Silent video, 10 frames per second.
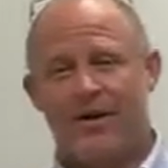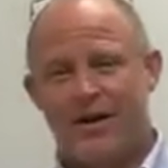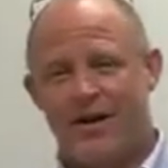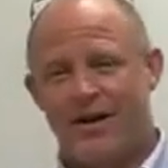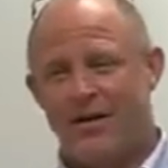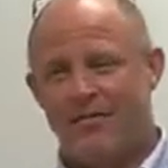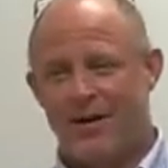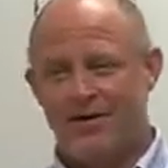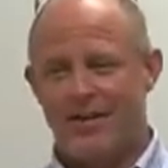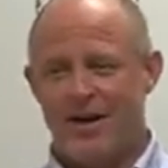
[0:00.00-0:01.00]
But
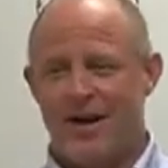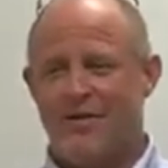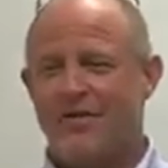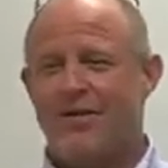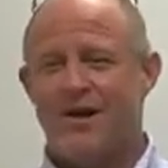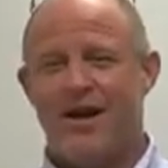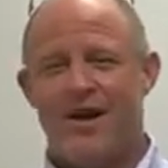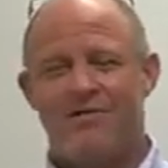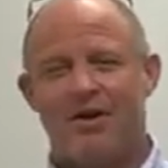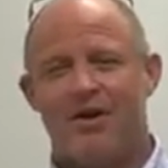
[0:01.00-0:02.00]
I think everything I
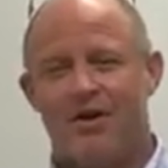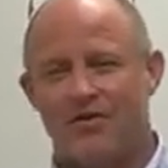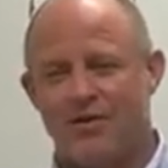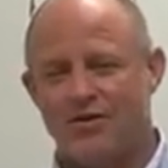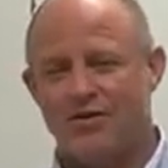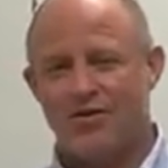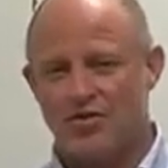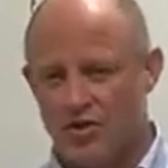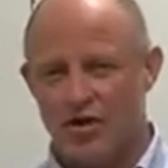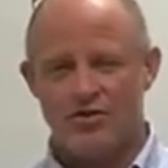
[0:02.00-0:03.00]
have to cover is
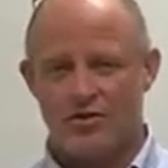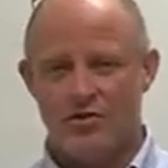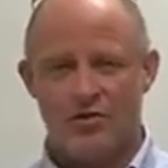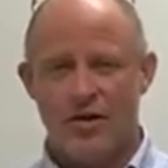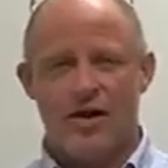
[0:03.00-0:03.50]
structural.